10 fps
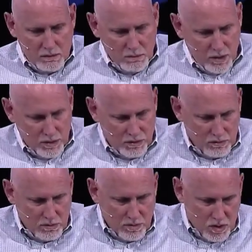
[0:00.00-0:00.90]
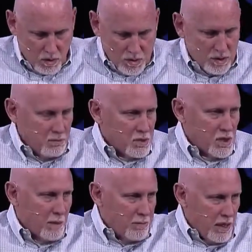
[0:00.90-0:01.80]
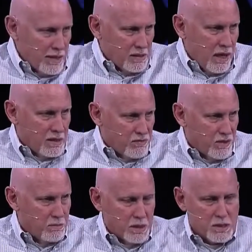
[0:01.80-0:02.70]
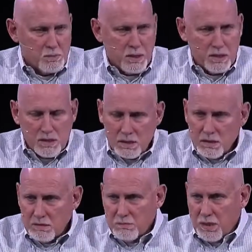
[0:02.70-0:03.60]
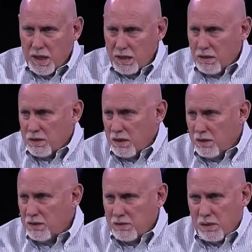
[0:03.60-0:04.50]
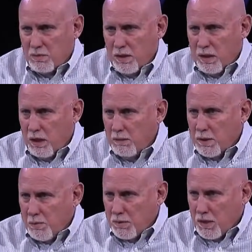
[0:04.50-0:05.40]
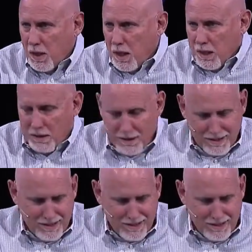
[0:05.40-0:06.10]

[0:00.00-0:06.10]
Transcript: Mother scolded him. "It's not polite to ask for the biggest piece." Brian looked at her and said, "Well, then how am I supposed to get it?"